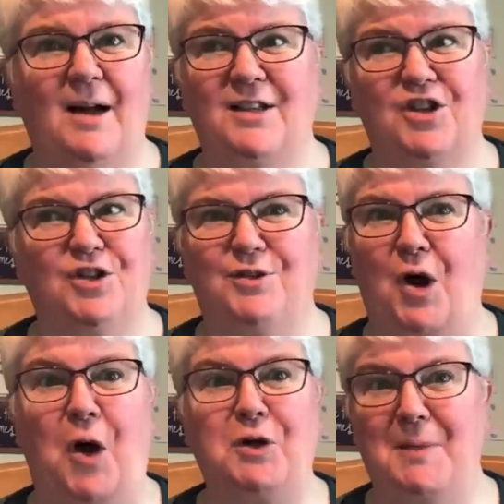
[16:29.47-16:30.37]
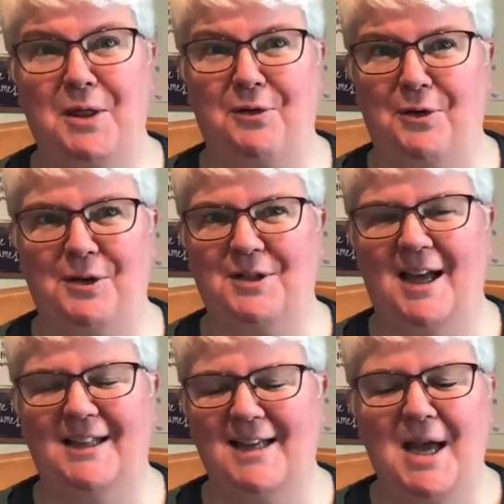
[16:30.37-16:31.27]
just talked me through it.
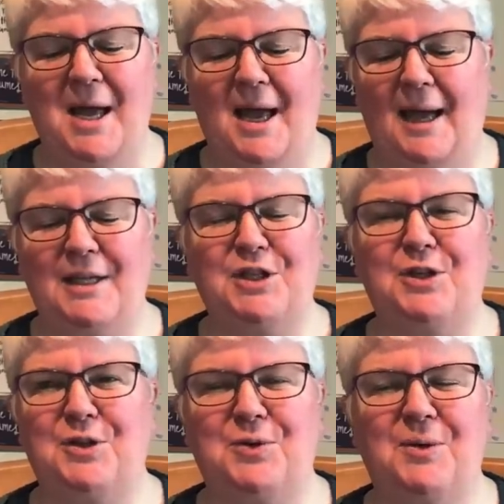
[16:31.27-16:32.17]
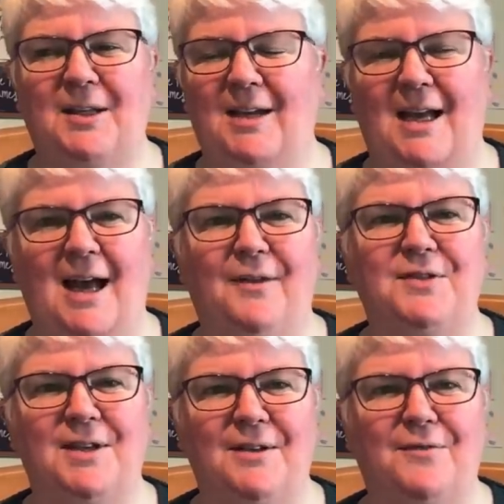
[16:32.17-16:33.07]
And I used to joke that I have
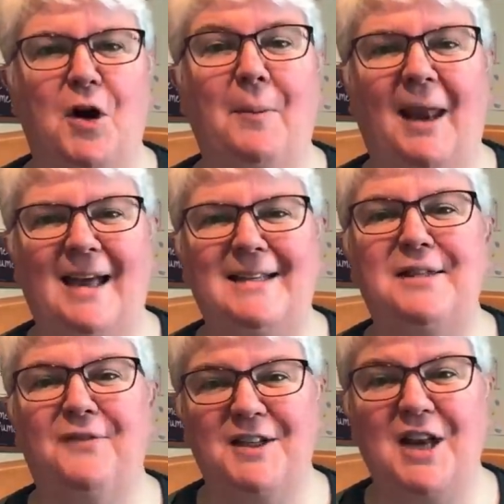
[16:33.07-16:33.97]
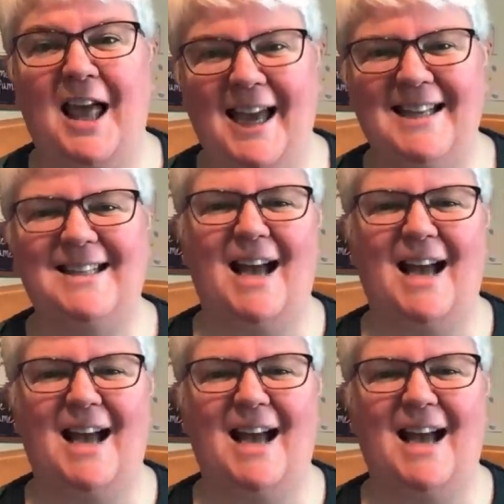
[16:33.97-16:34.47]
to verbalise to visualise.